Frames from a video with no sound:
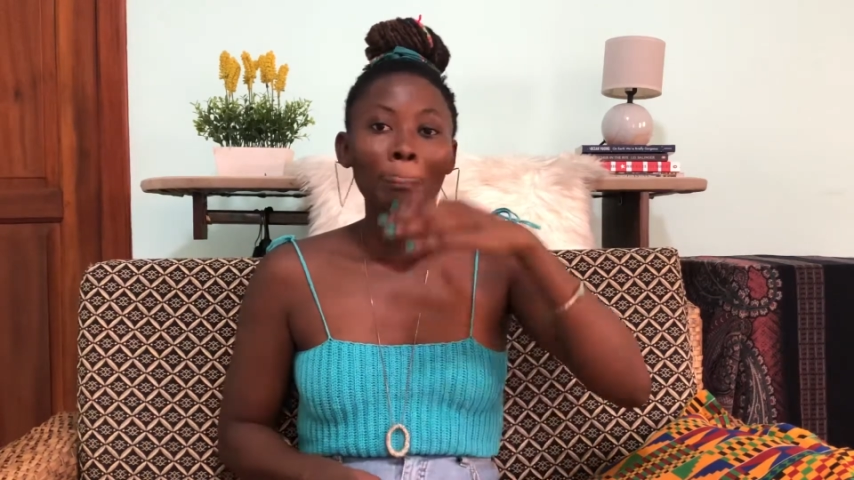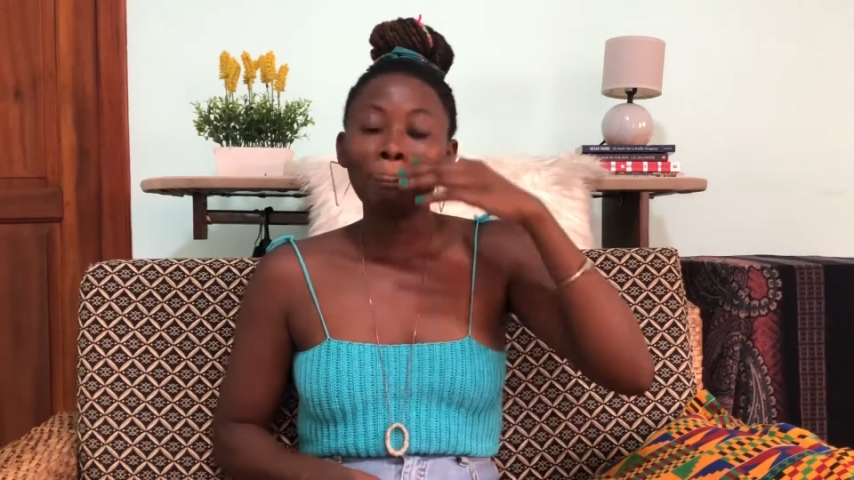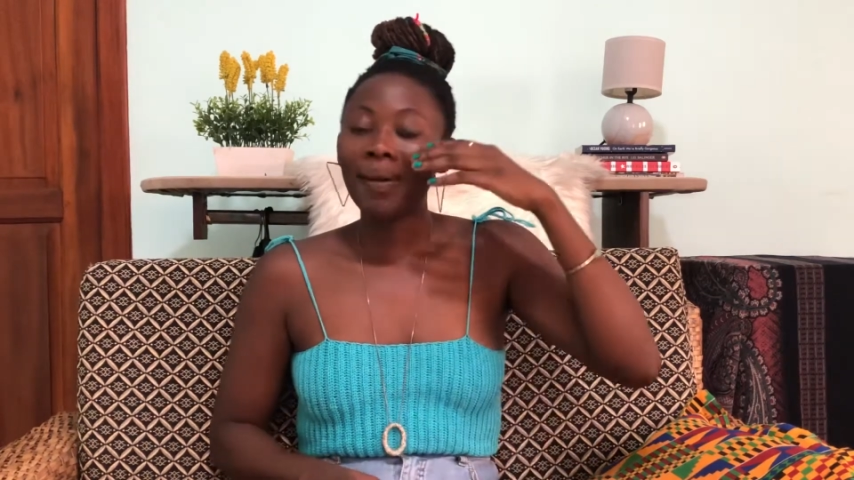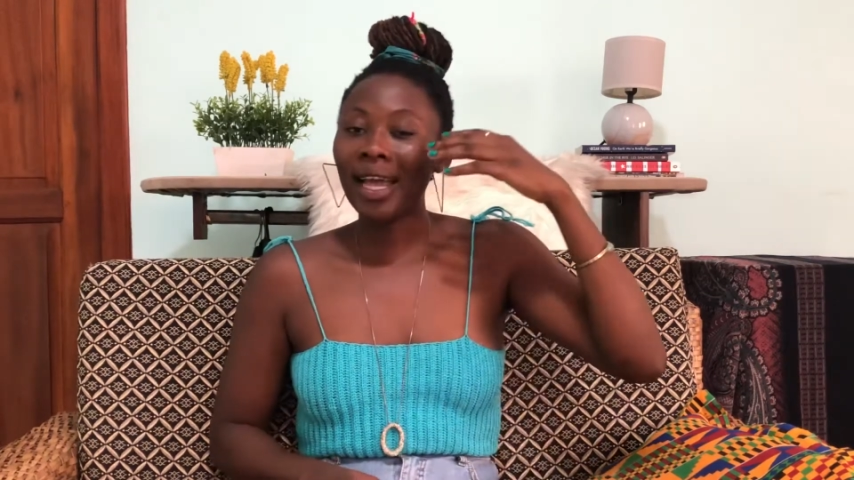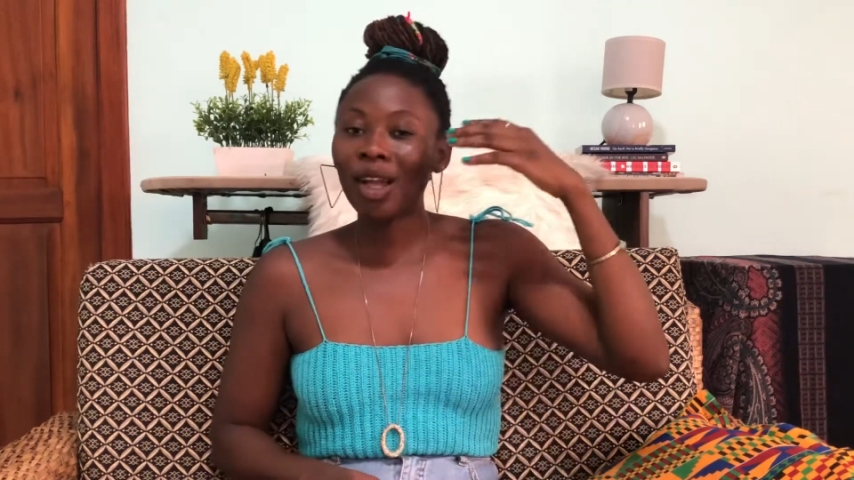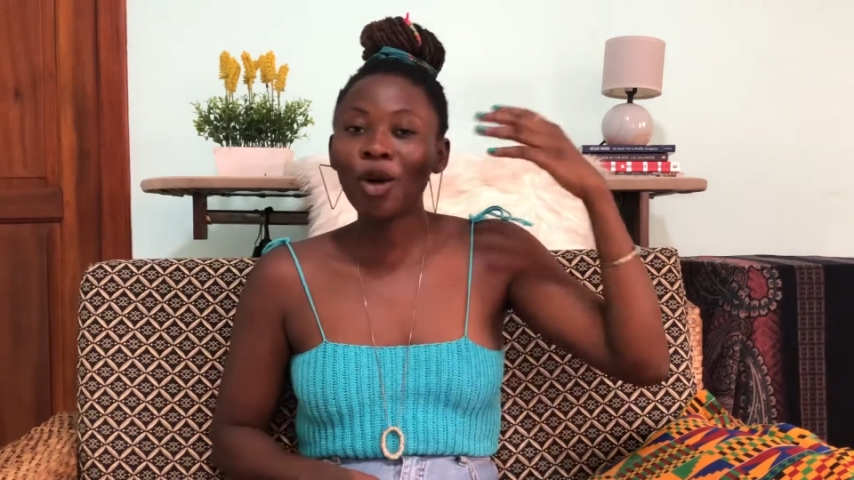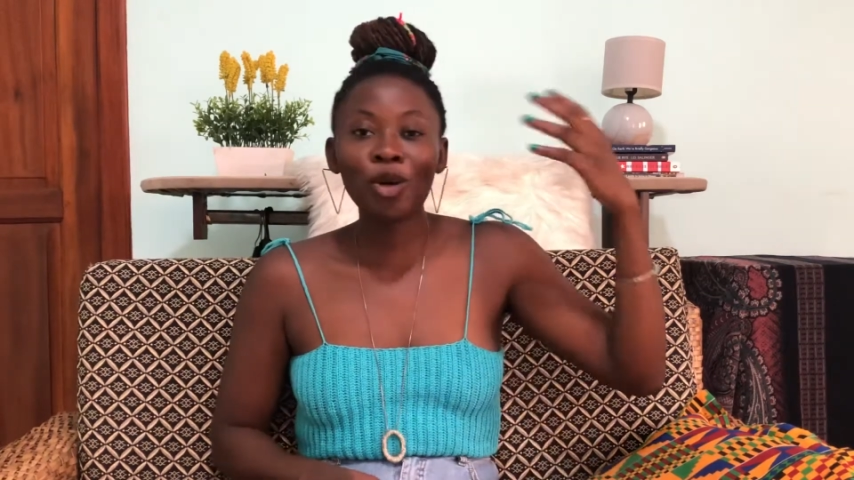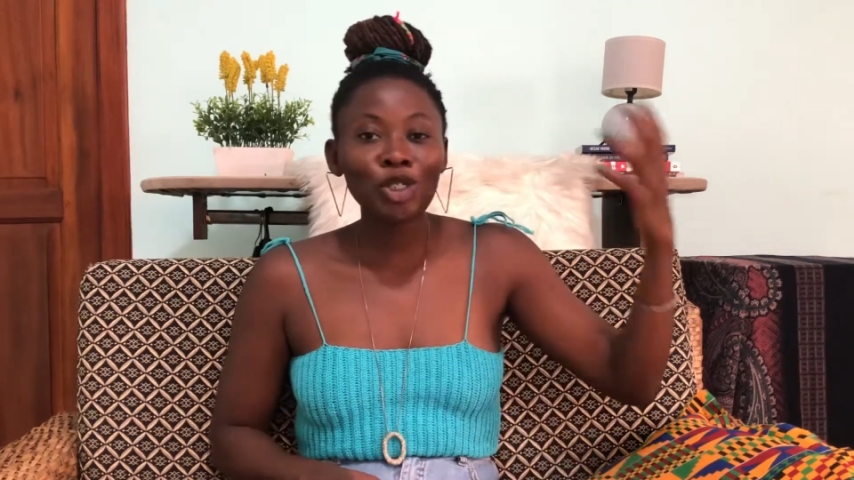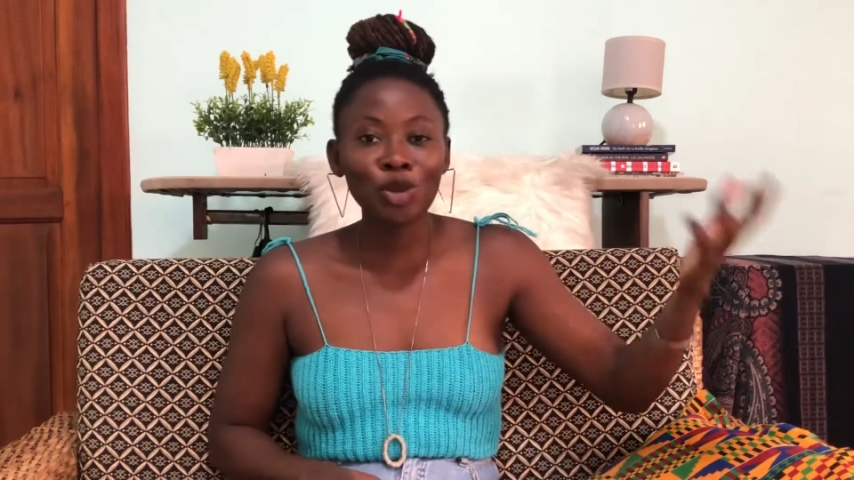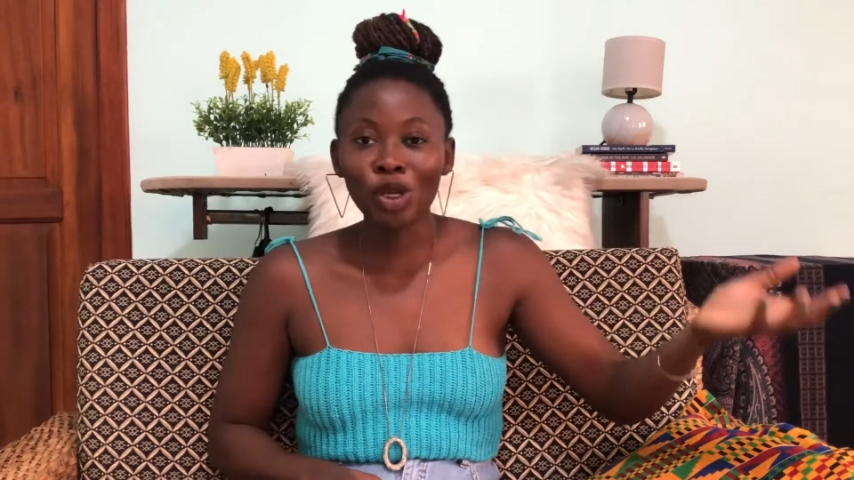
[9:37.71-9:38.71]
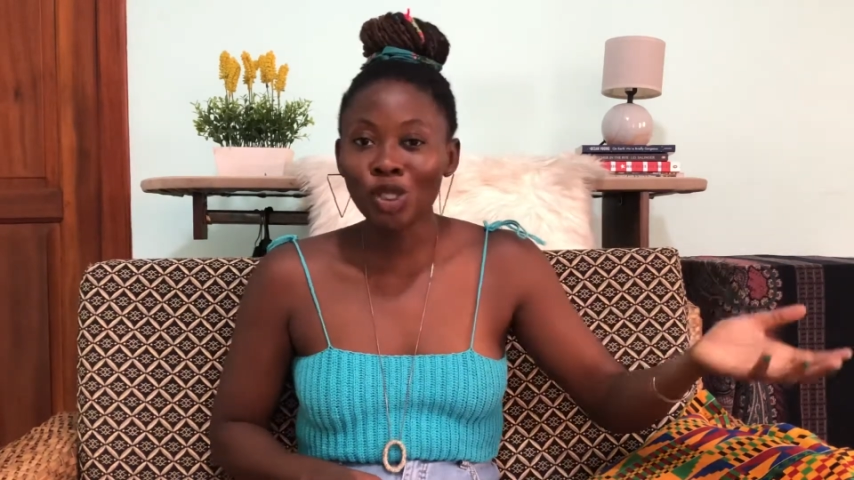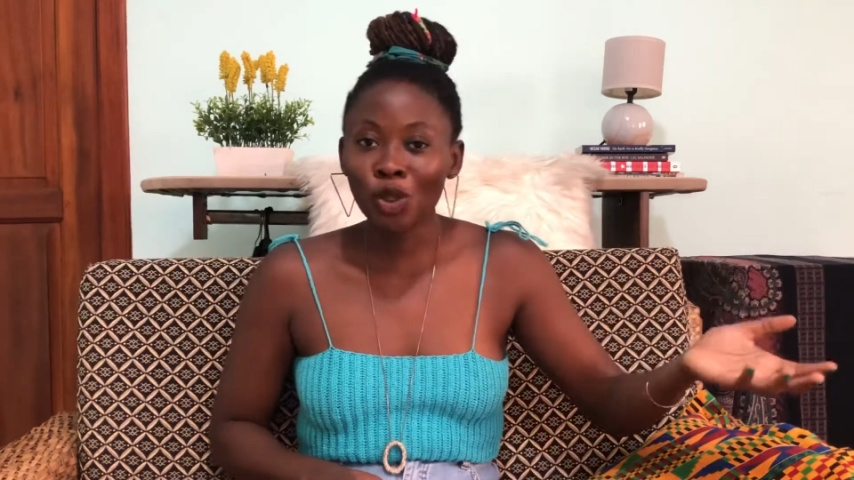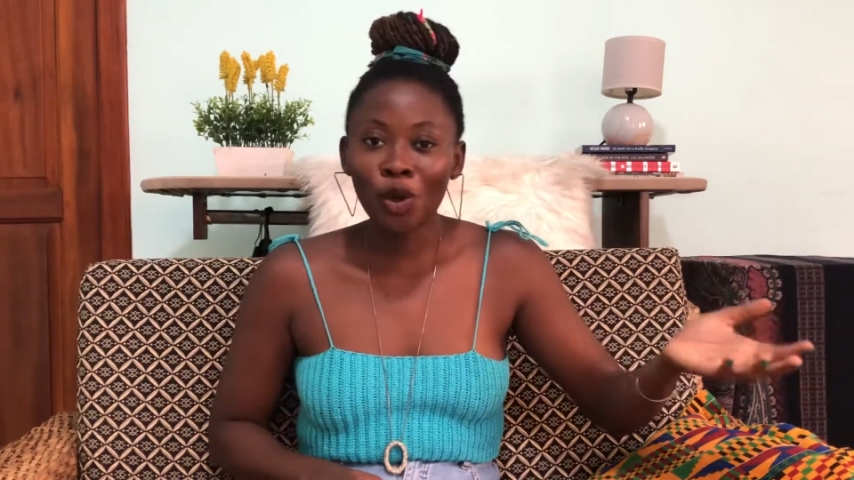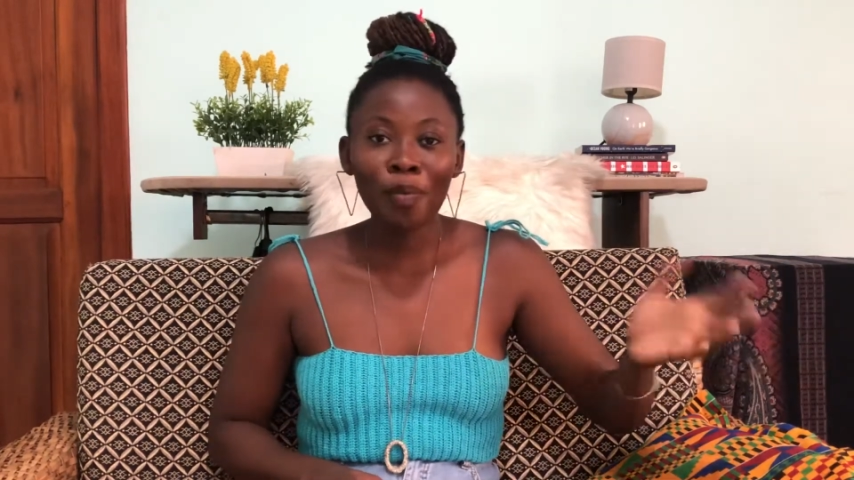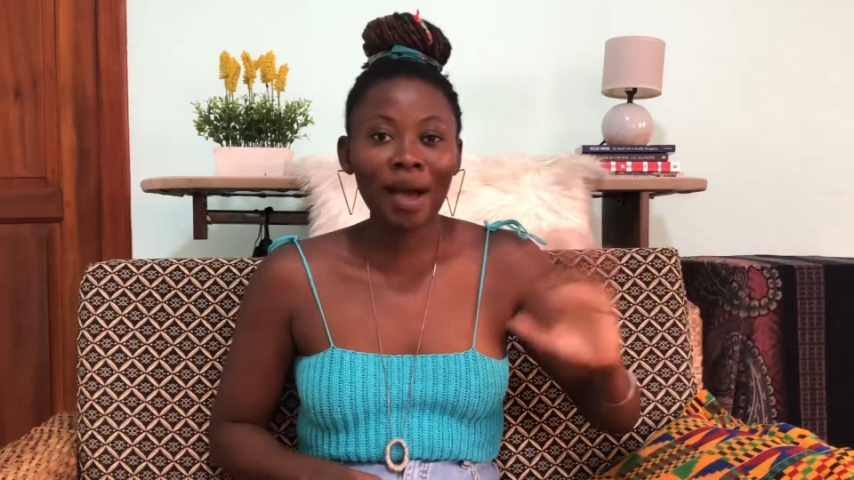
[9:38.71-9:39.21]
my coach was
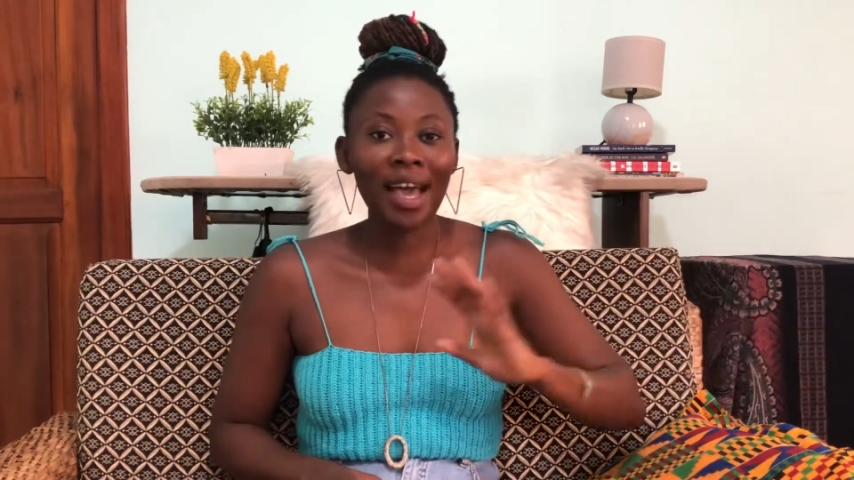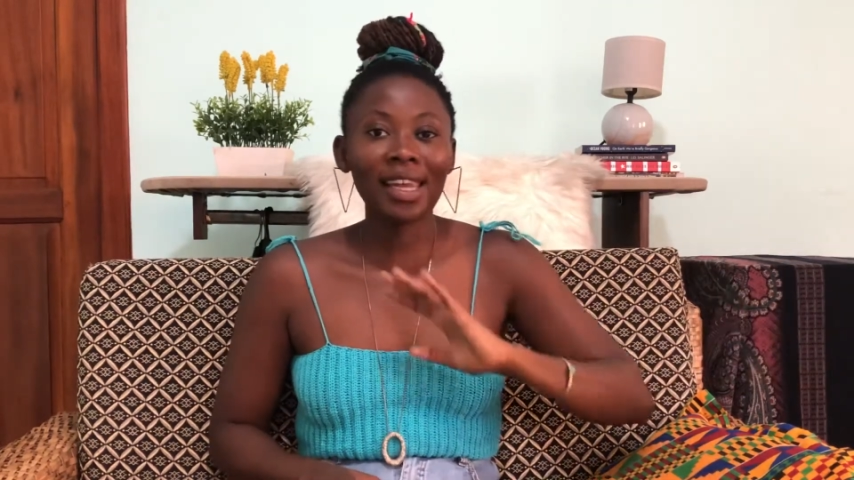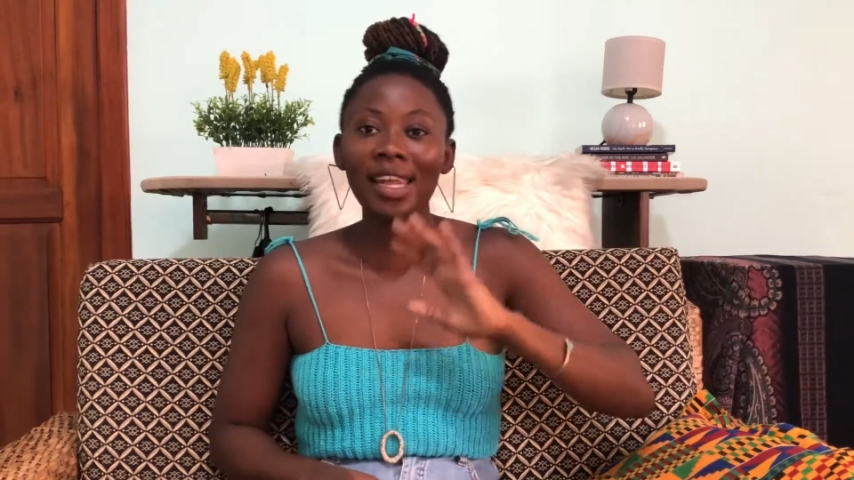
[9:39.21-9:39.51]
so mad,